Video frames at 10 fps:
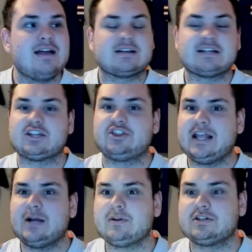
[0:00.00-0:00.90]
Because the
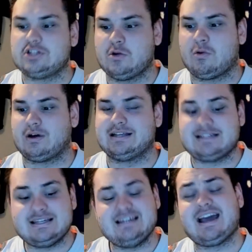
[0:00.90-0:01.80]
thing with Tua
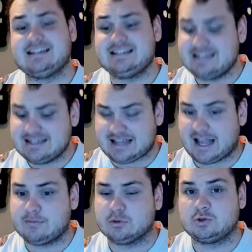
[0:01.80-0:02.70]
is he's
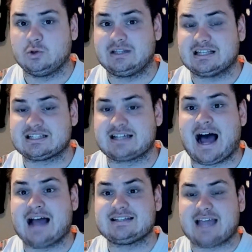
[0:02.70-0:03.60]
able to
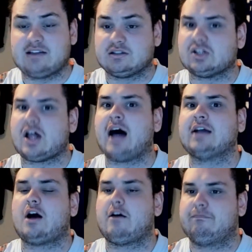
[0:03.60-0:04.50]
disguise a
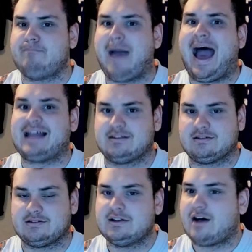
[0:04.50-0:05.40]
lot of bad
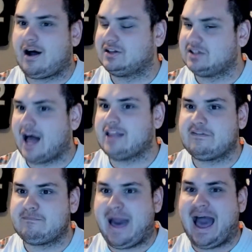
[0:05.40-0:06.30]

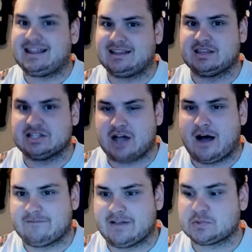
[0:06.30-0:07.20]
in this
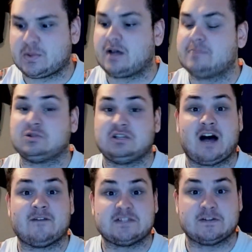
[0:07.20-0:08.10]
offense when it comes to the
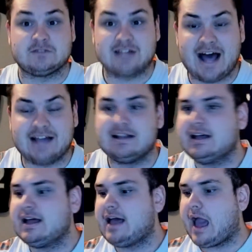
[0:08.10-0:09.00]
offensive line
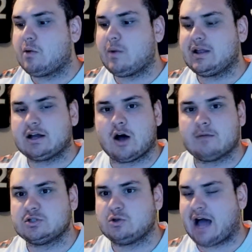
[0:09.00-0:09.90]
and when it
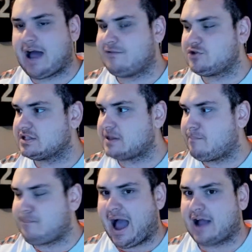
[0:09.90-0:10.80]
comes to kind of just
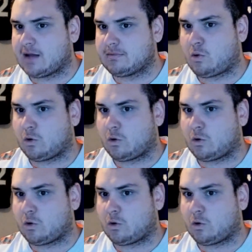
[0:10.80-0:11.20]
backup